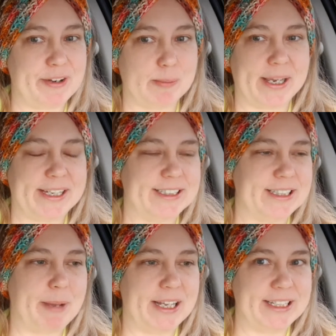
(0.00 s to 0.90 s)
in my hand.
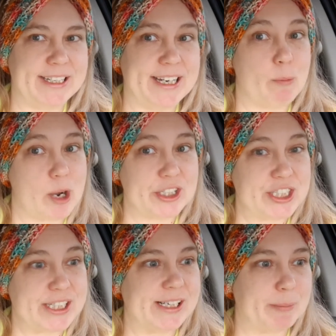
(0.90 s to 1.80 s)
I'm editing, I'm
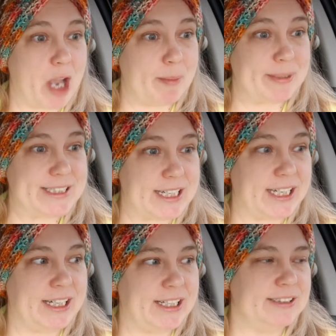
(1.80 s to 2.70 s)
watching, I'm
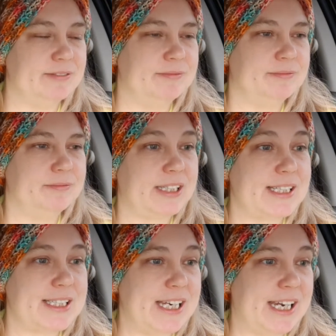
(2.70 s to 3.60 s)
commenting,
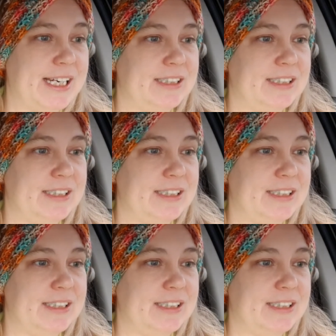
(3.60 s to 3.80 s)
listening,